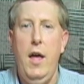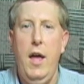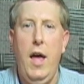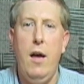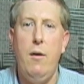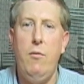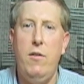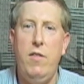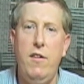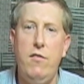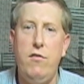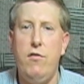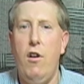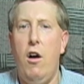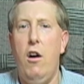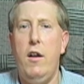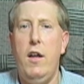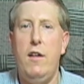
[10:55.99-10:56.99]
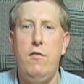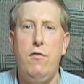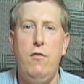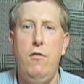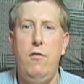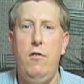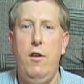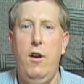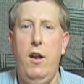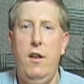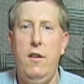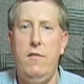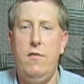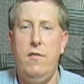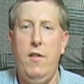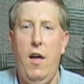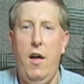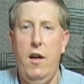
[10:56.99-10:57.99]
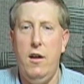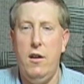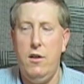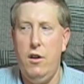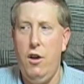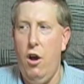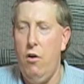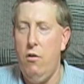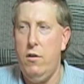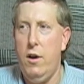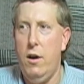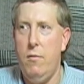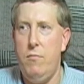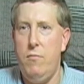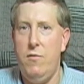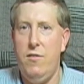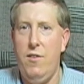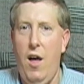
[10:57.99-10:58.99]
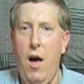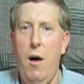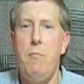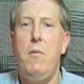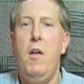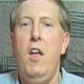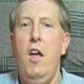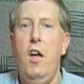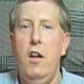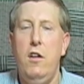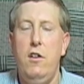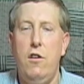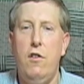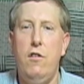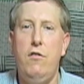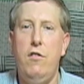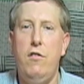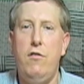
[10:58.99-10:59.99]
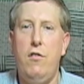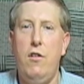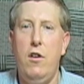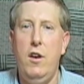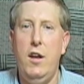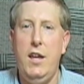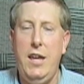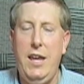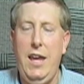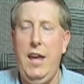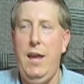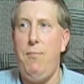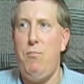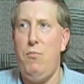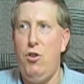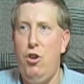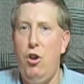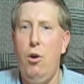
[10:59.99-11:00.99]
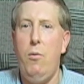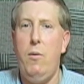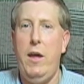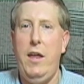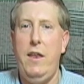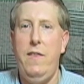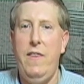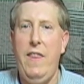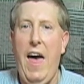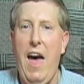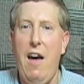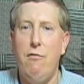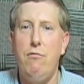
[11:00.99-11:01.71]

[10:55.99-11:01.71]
And with this song, as soon as the go comes up, you're just going to keep doing that